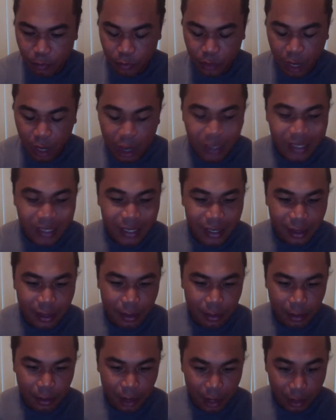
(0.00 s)
how to get
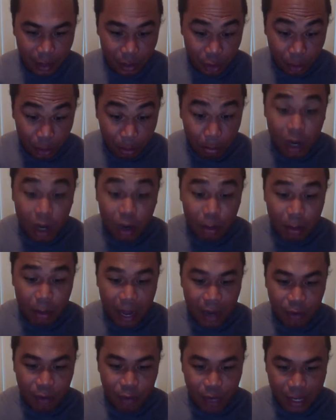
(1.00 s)
your bug
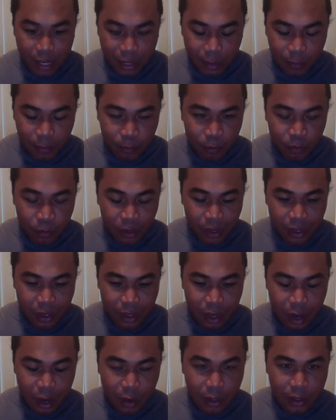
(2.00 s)
bag ready.
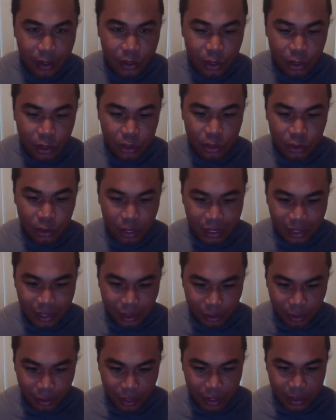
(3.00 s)
Now, it's going to sound a little
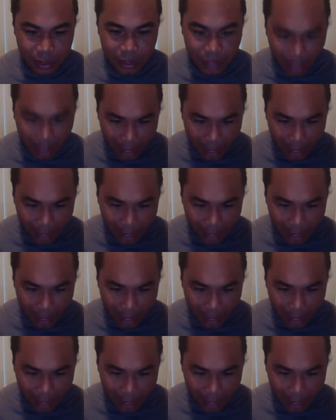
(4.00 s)
crazy.